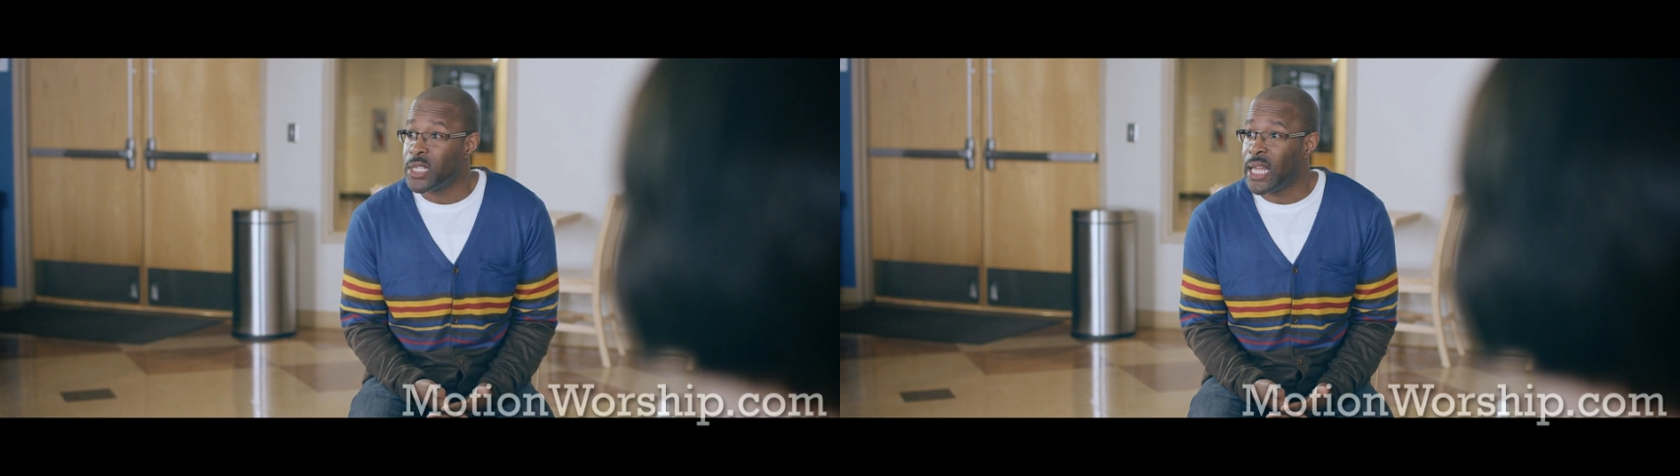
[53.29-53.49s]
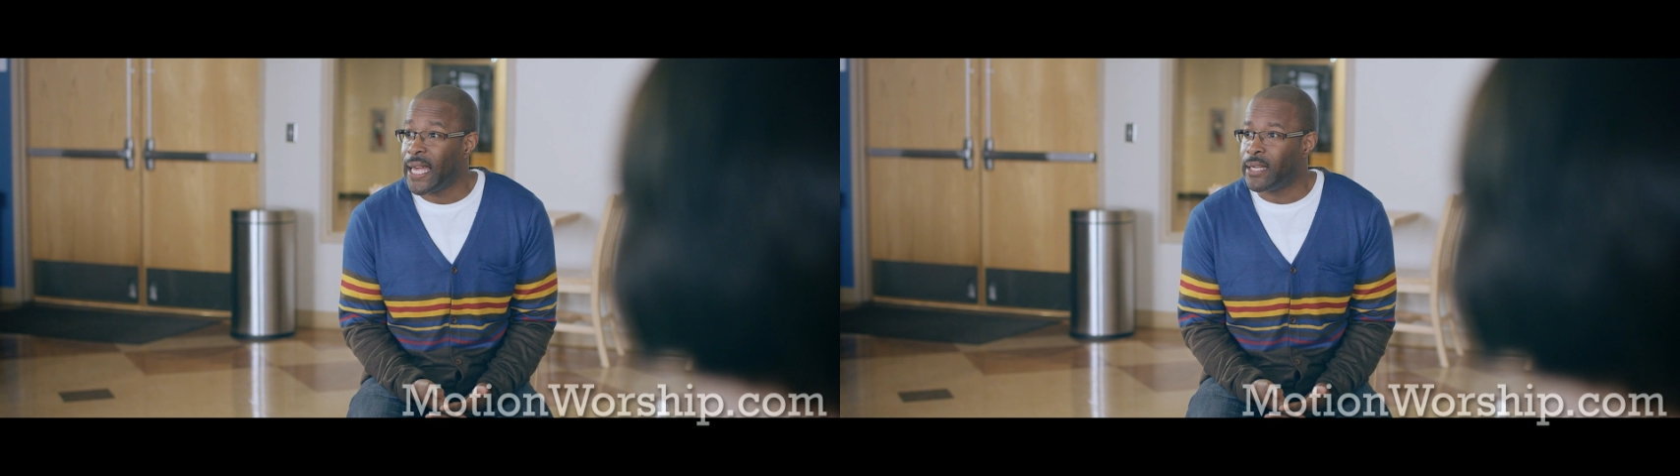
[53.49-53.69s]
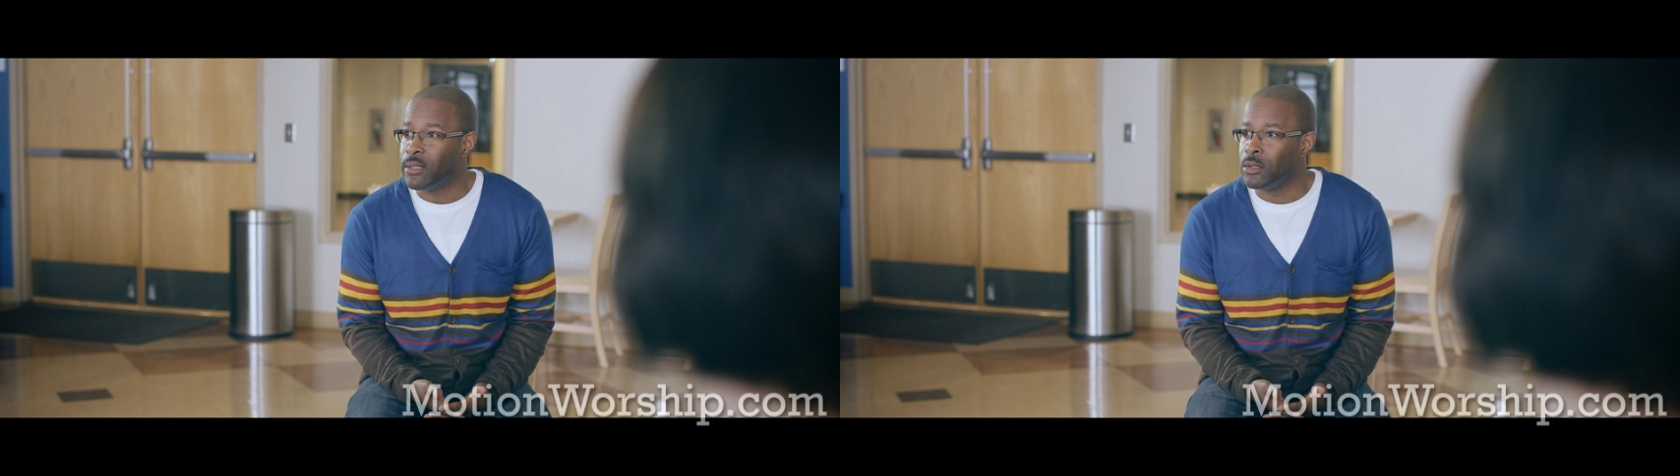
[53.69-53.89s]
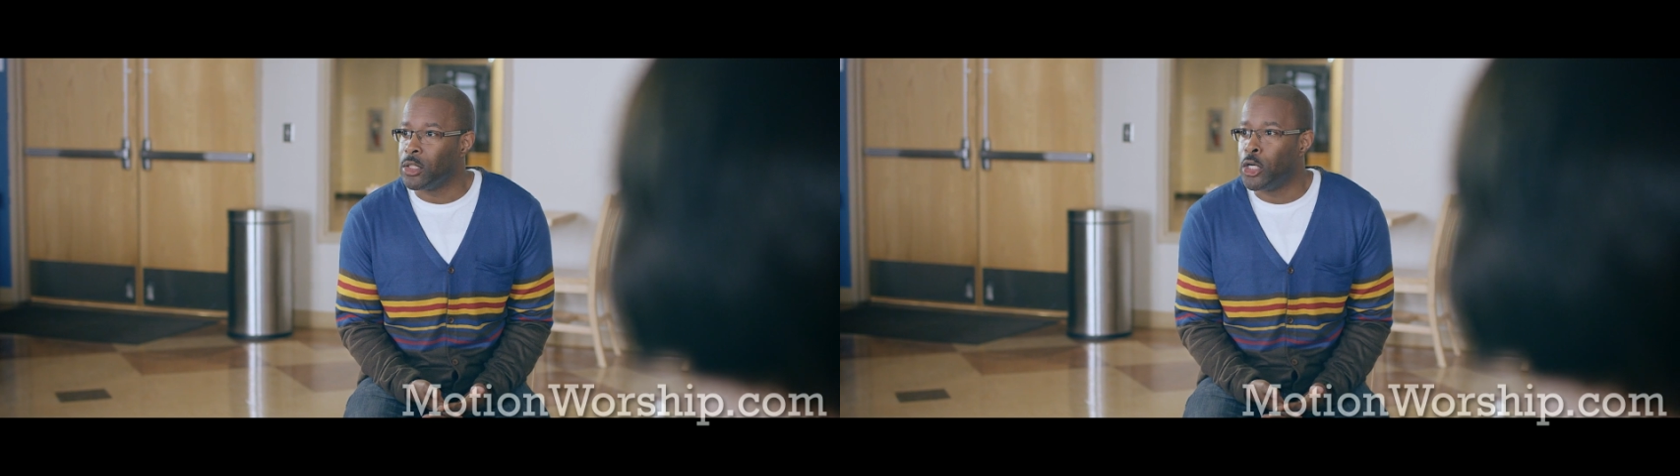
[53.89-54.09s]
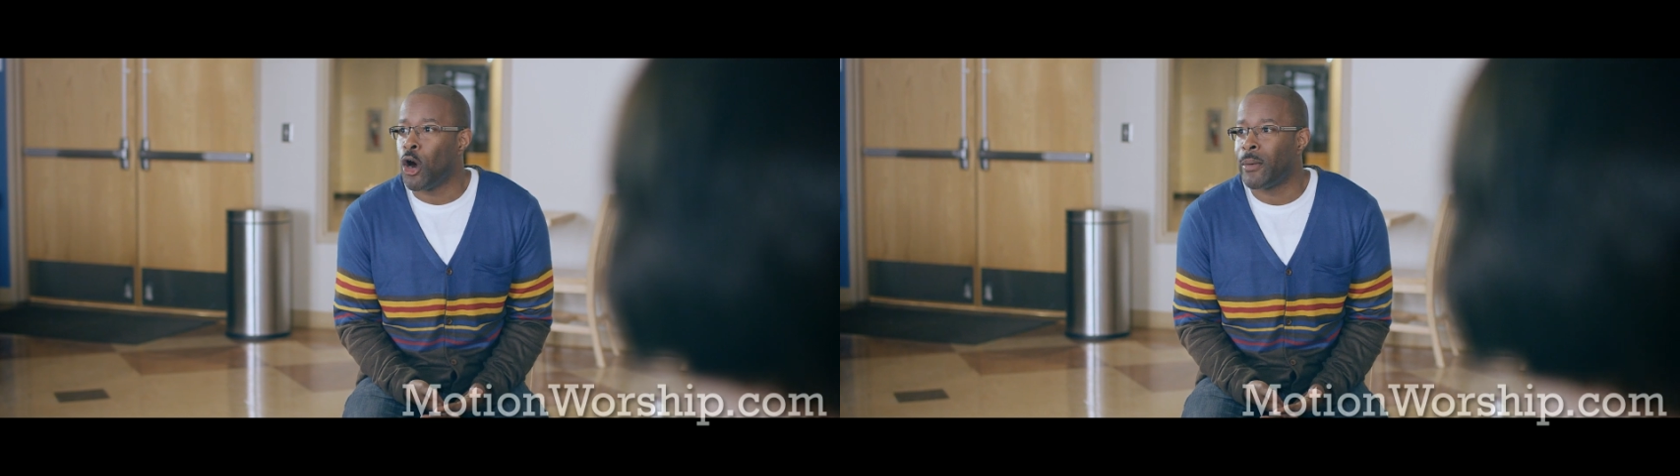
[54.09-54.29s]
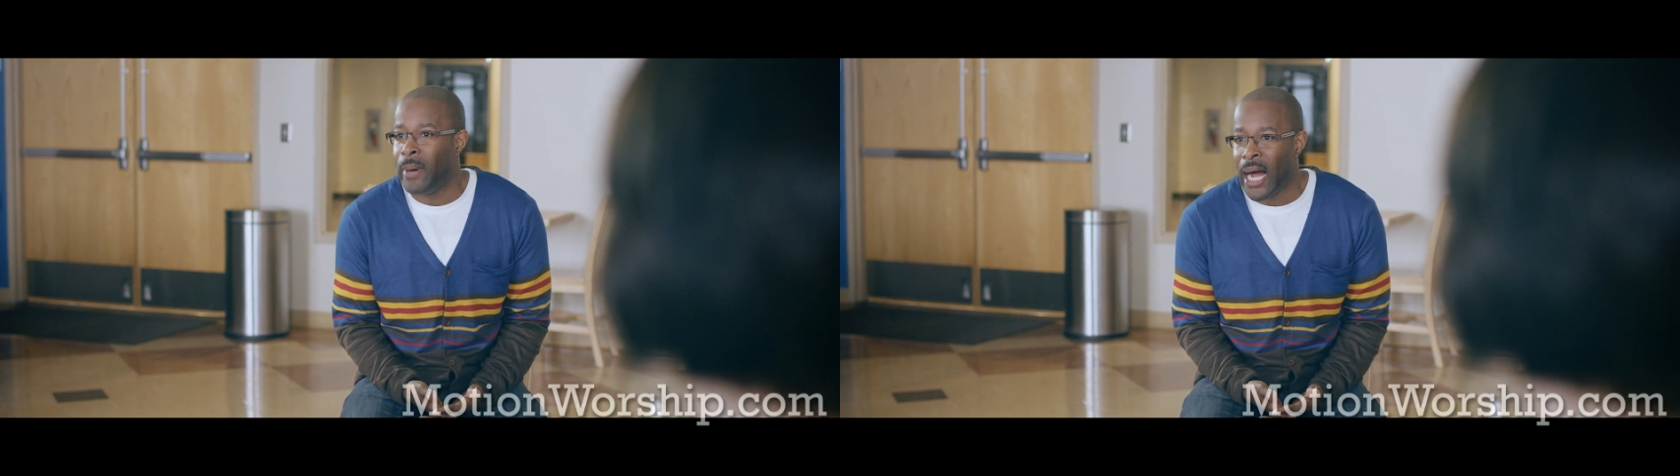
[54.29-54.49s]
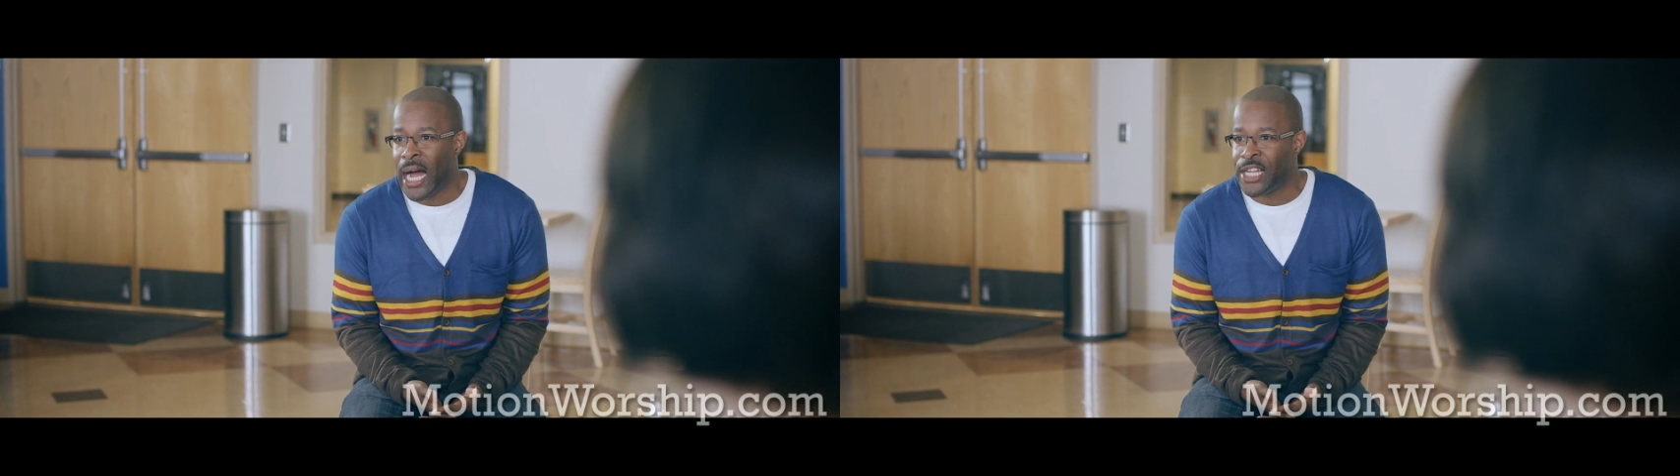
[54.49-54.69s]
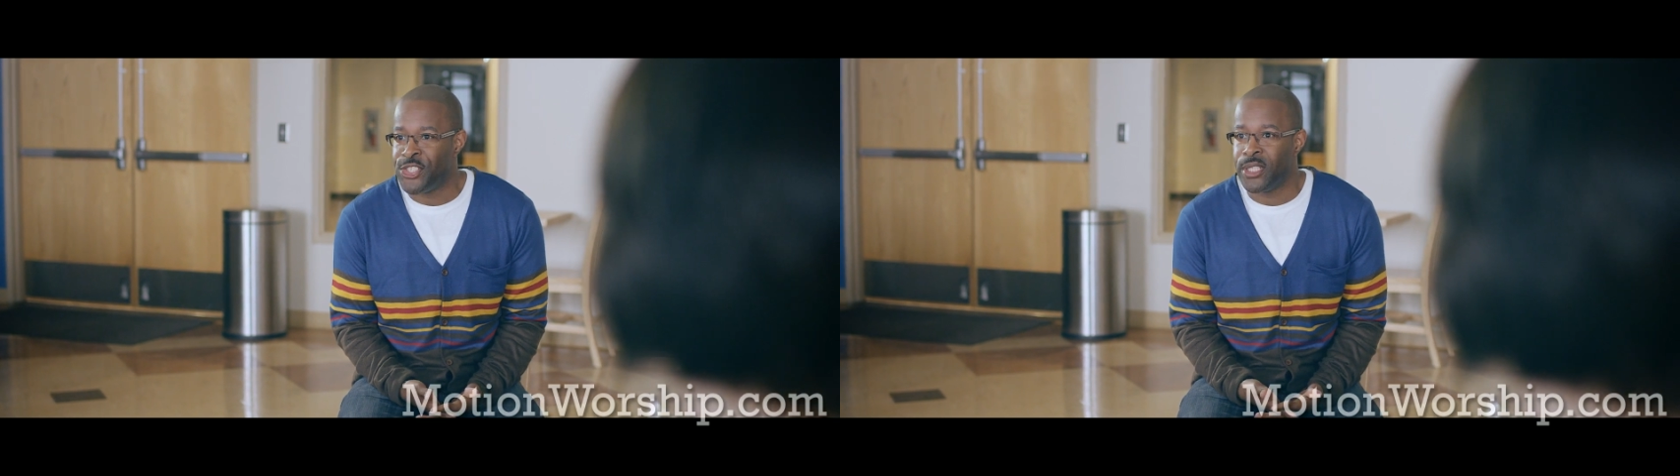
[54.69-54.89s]
like
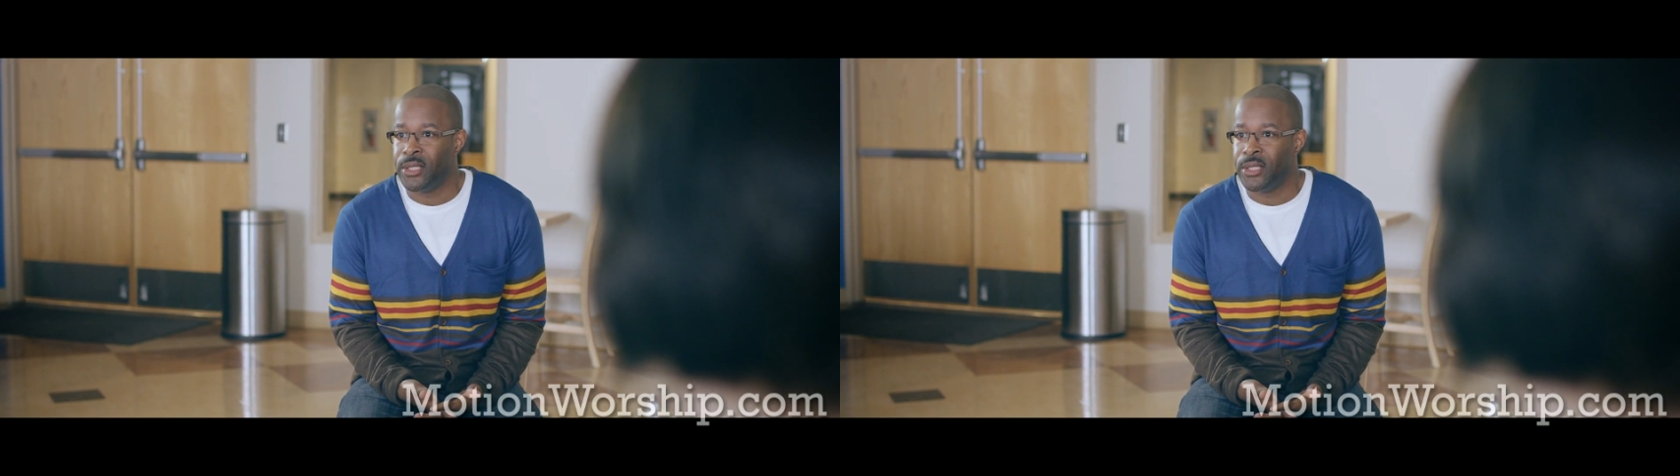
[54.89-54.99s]
garbage